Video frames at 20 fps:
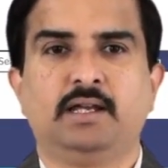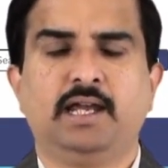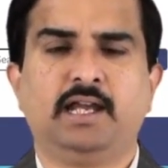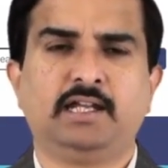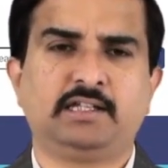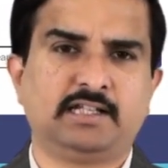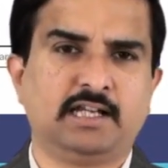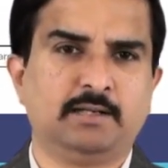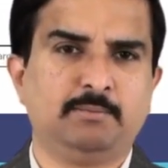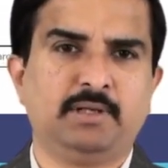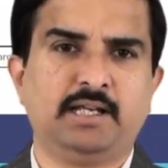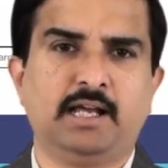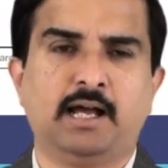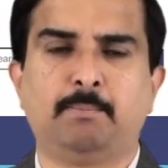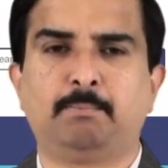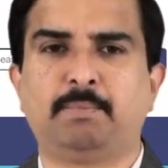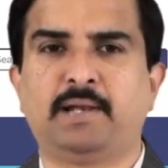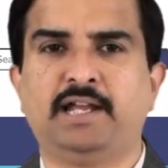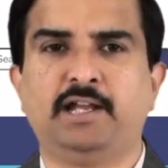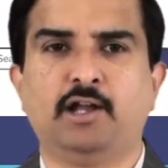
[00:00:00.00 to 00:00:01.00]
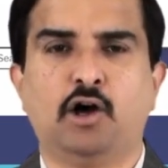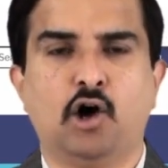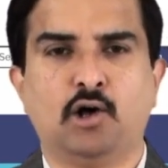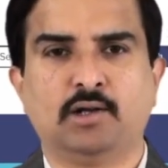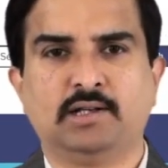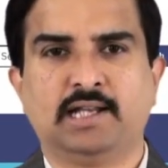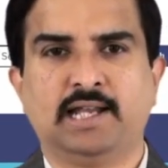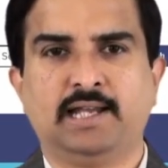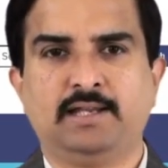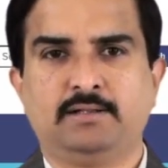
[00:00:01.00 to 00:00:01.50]
It can be applied
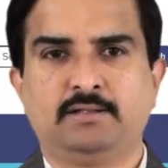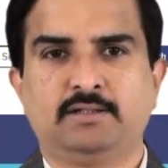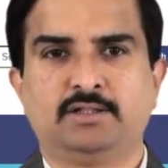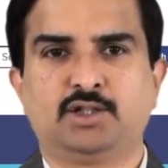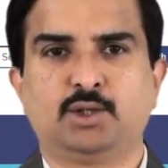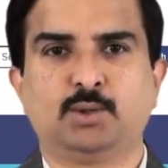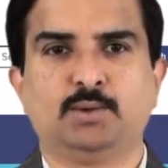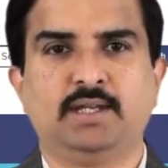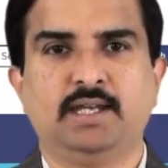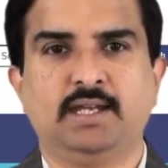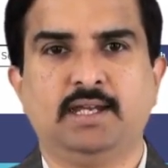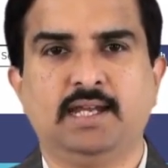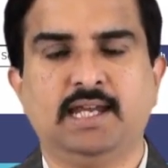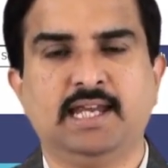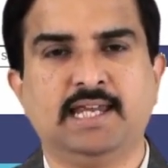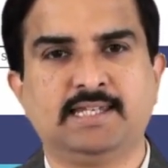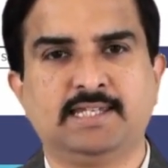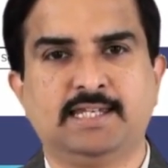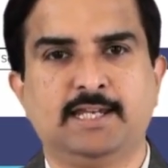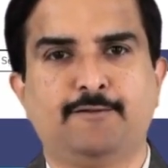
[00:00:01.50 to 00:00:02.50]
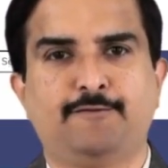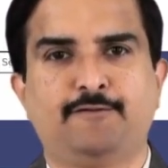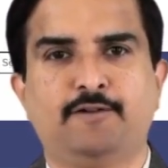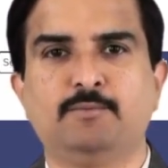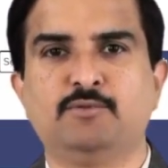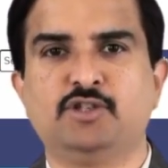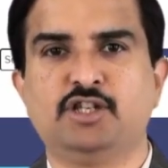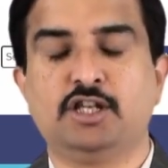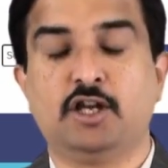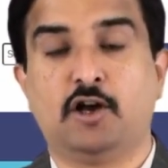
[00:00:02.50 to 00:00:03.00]
online through the
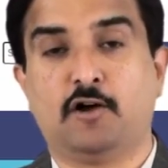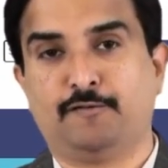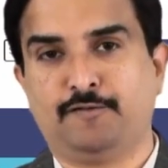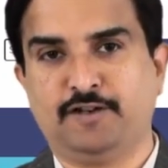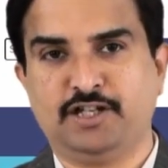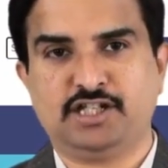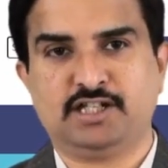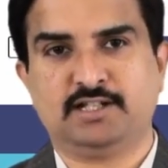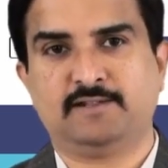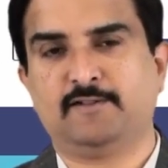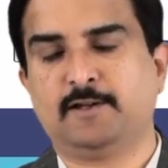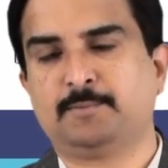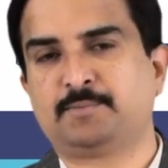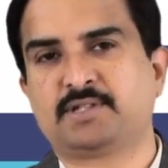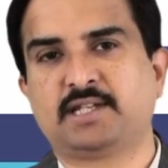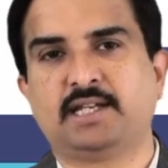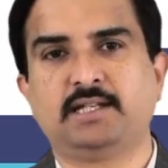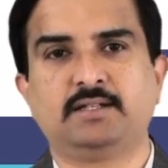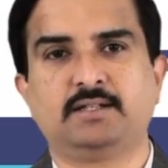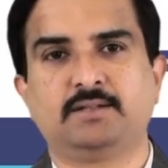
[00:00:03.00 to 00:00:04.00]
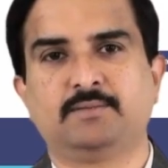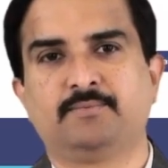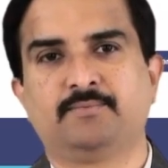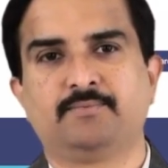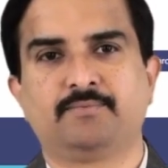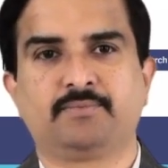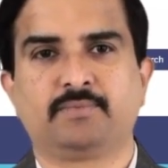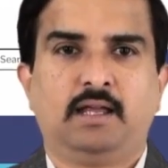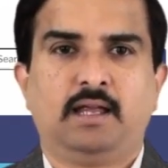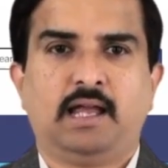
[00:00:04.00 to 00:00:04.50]
ECFMG official website.
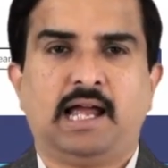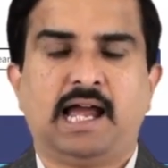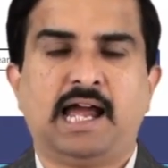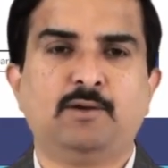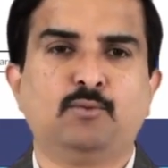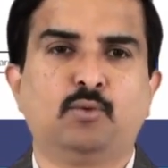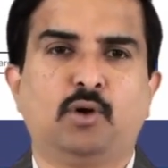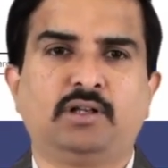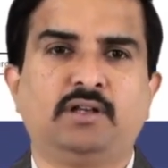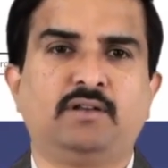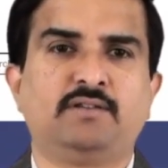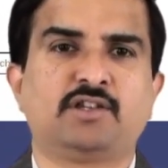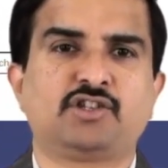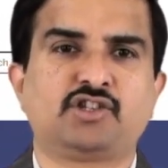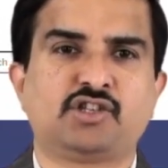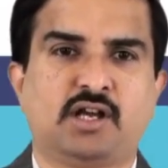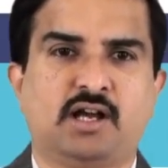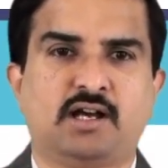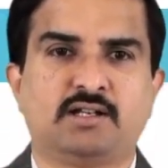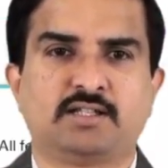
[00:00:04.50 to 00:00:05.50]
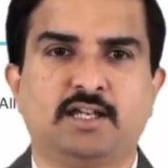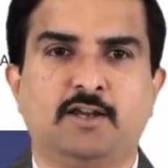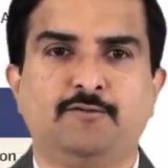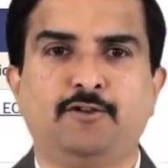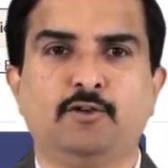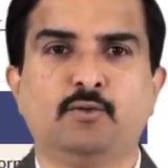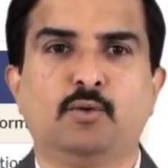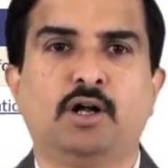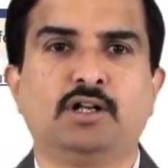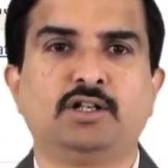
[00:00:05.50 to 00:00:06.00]
And what is the charge
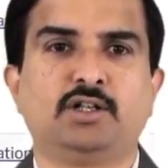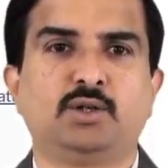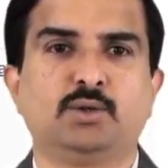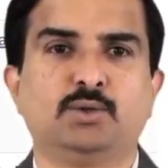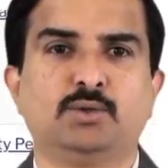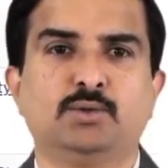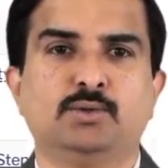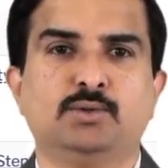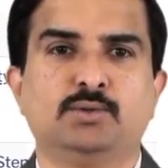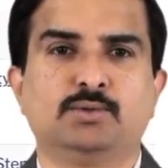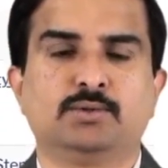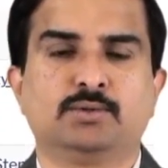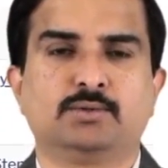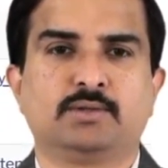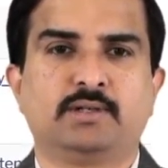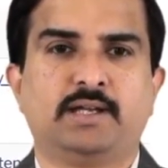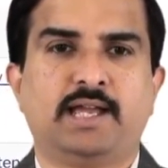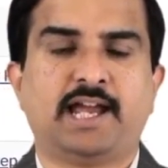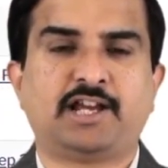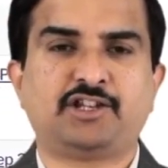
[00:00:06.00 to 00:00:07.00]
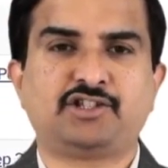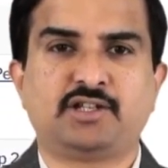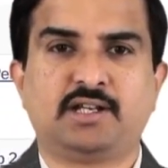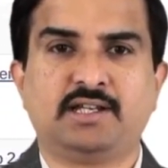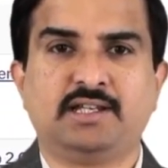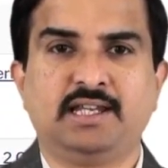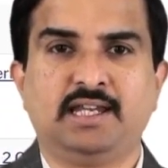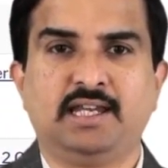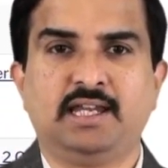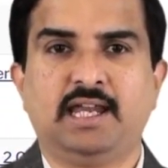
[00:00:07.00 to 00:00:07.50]
if you want to
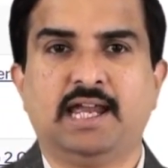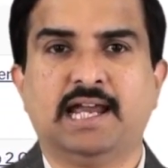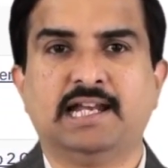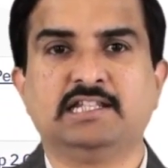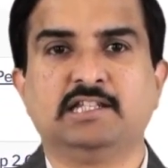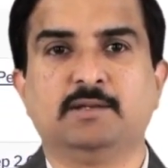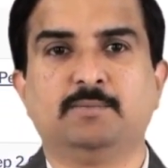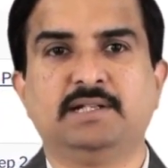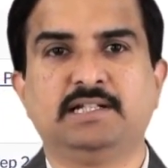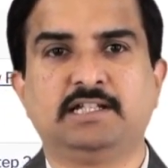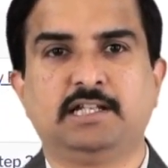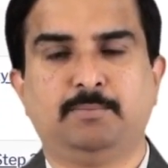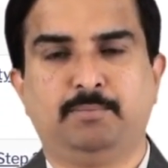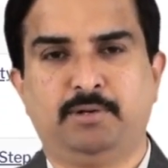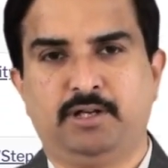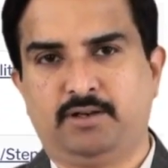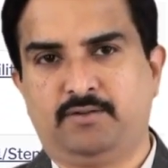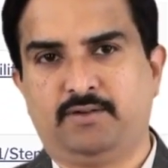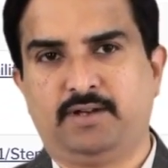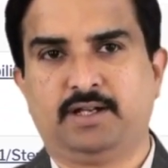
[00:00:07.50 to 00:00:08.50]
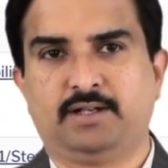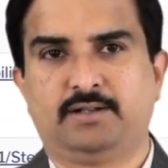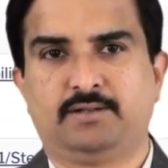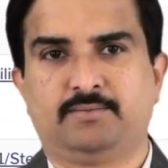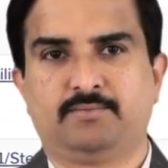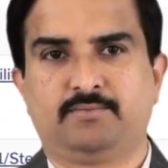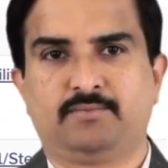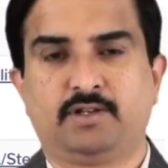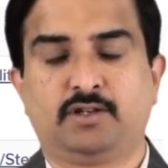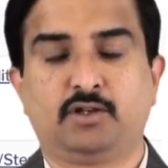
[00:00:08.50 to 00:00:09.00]
extend the eligibility period?
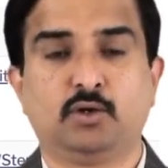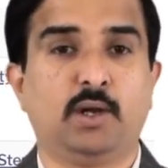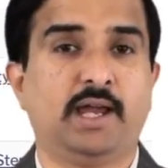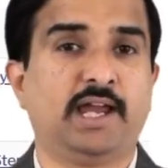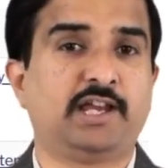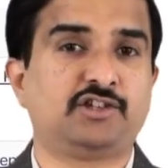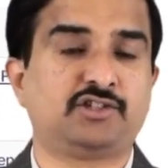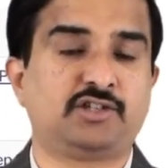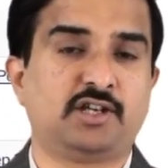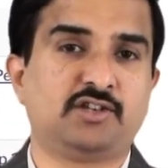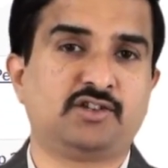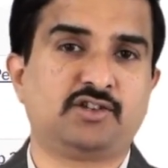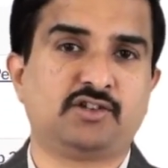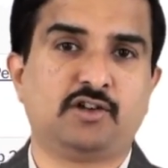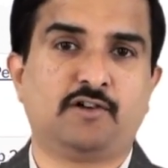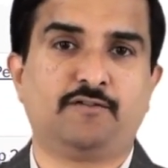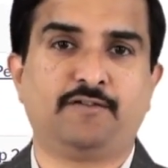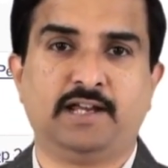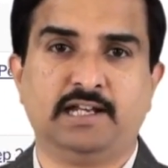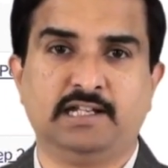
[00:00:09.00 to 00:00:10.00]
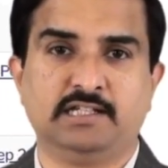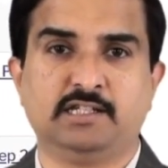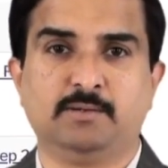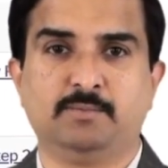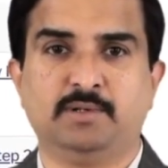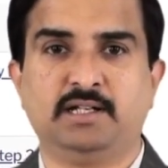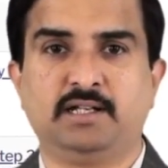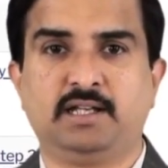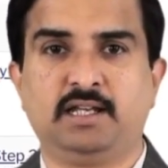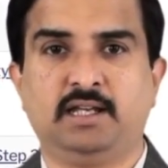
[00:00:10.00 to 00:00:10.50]
So extension of
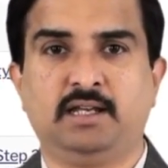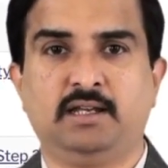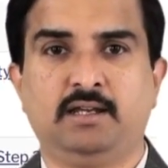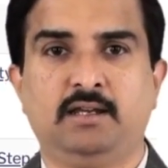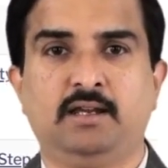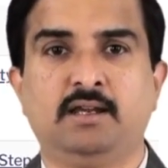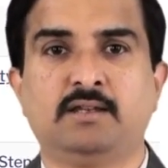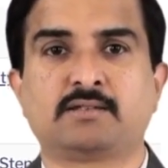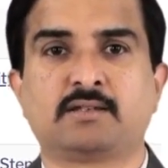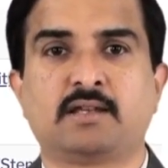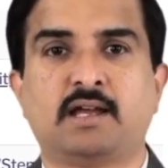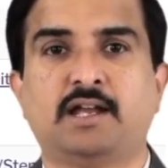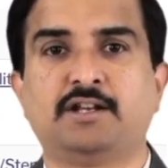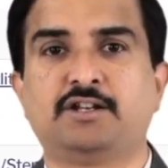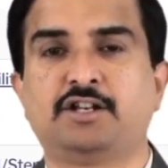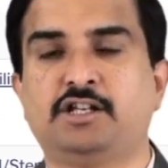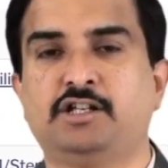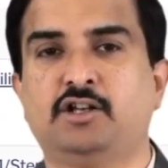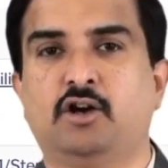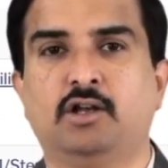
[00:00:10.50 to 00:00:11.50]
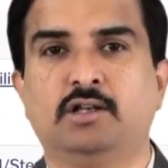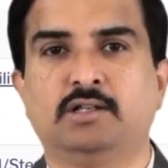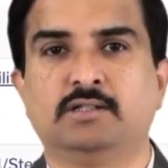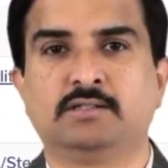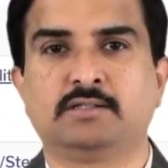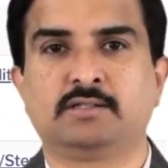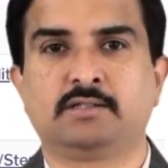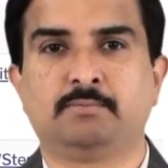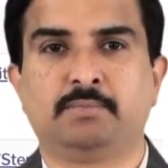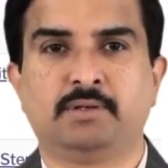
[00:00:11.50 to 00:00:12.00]
eligibility is
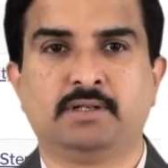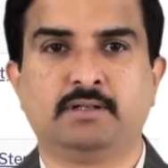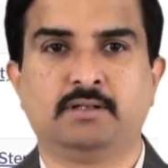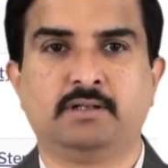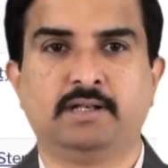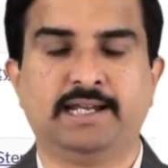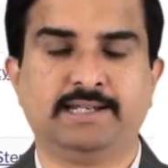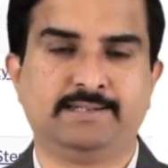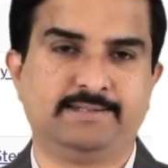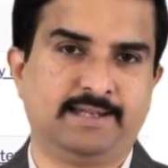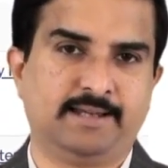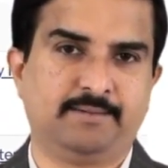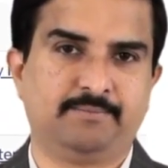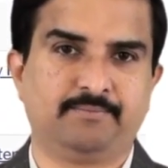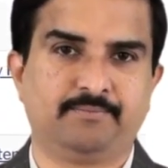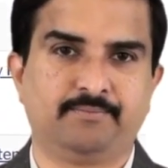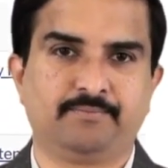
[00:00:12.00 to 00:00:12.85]
$100 per exam.